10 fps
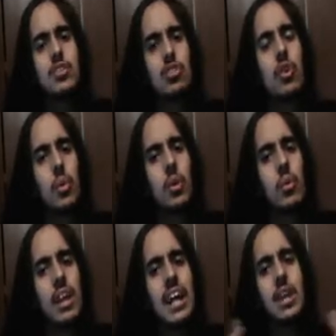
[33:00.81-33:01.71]
Zoe
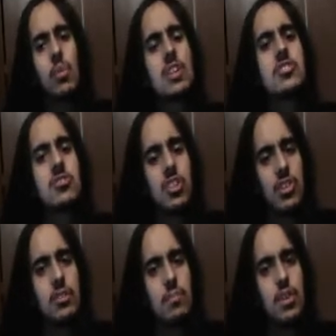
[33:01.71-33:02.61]
101. I can watch
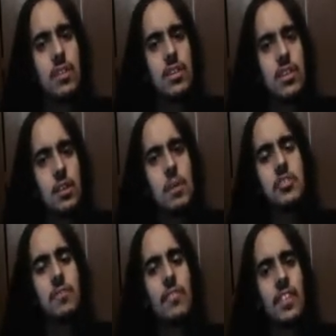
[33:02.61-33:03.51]
serious movies,
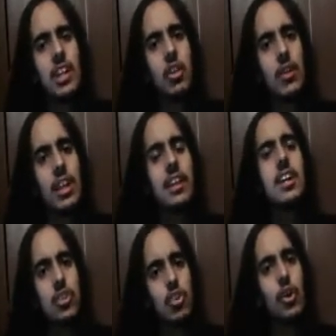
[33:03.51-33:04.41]
especially from Nickelodeon. Like,
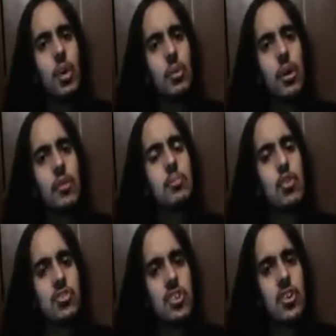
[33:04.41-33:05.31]
Zoe 101 was more
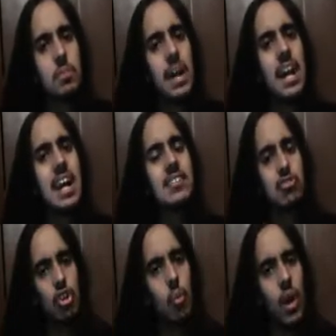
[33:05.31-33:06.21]
serious, but I can
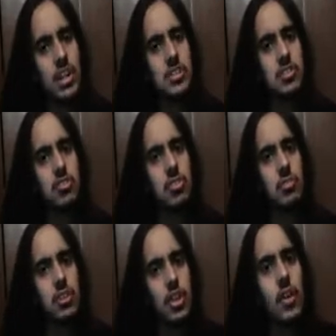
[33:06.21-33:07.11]
still watch it too.
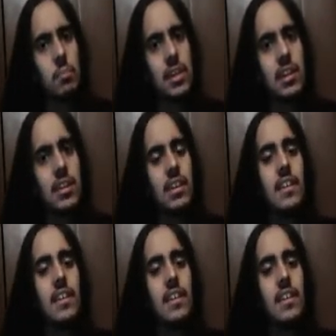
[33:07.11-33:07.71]
You know what I'm saying?